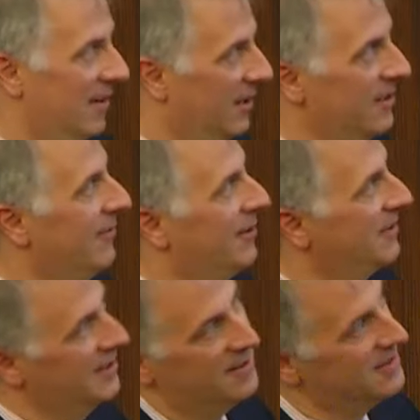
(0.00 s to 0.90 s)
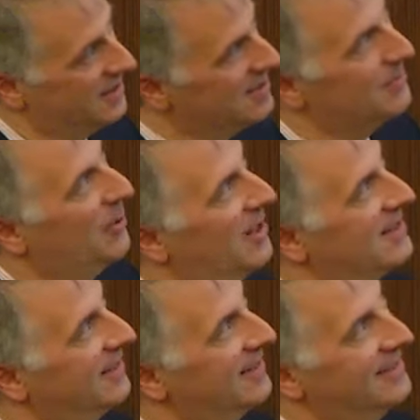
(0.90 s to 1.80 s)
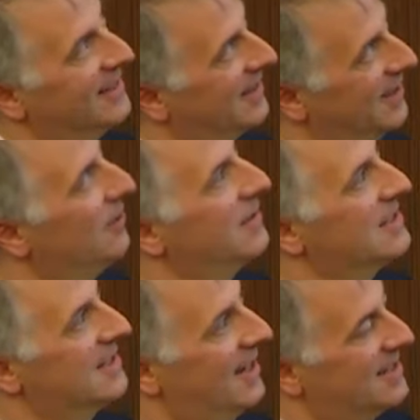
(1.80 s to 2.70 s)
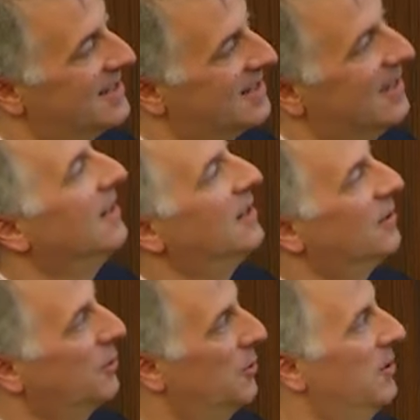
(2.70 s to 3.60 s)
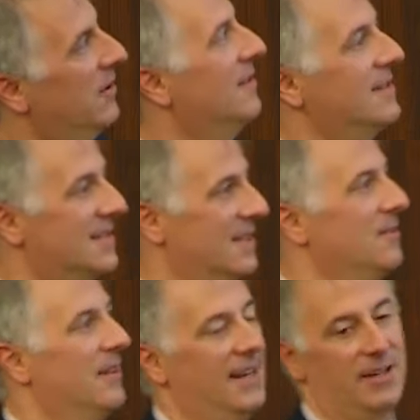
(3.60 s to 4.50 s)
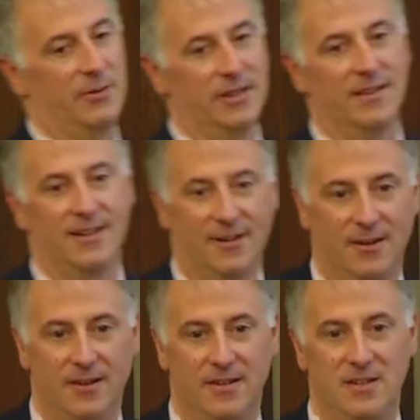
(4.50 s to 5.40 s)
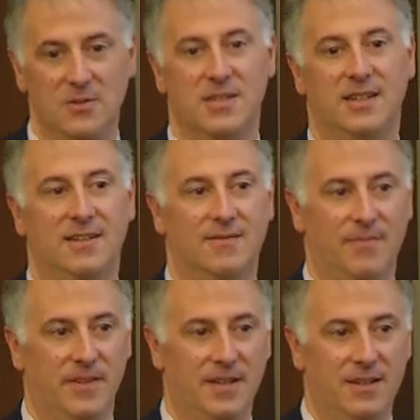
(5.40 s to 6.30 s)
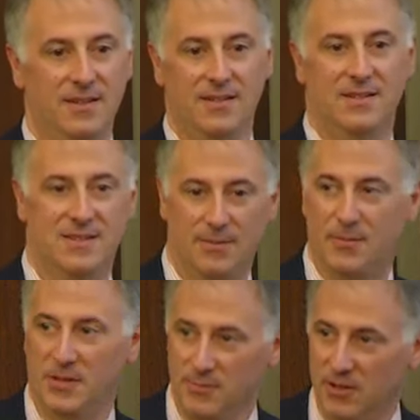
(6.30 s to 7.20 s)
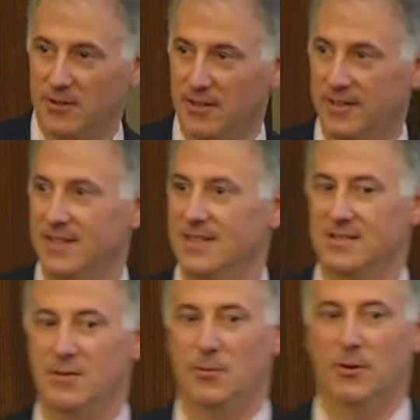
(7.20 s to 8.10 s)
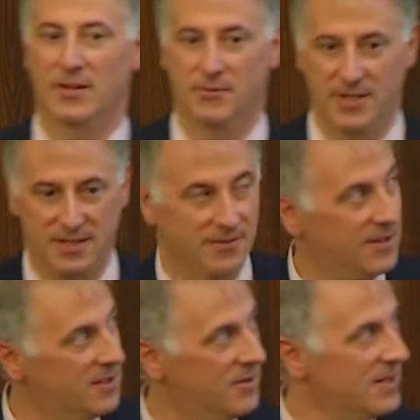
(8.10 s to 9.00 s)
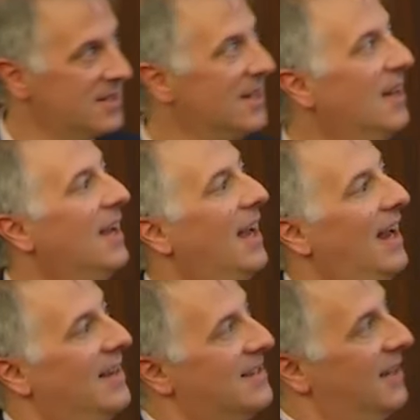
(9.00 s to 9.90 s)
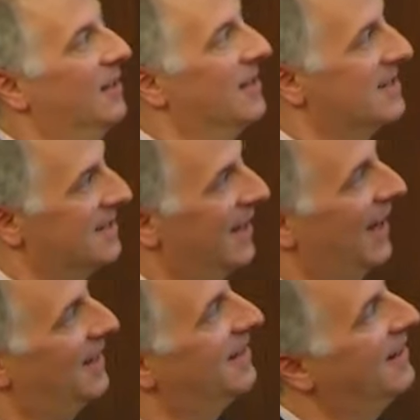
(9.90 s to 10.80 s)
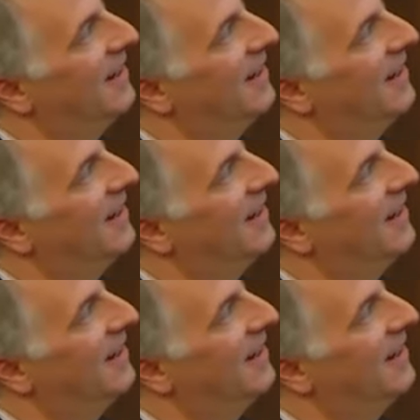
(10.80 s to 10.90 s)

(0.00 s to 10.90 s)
healthy volunteers, unsurprisingly, like in all these tests, could signal accurately the card using the supplementary motor area as the reporting region of interest and tell us that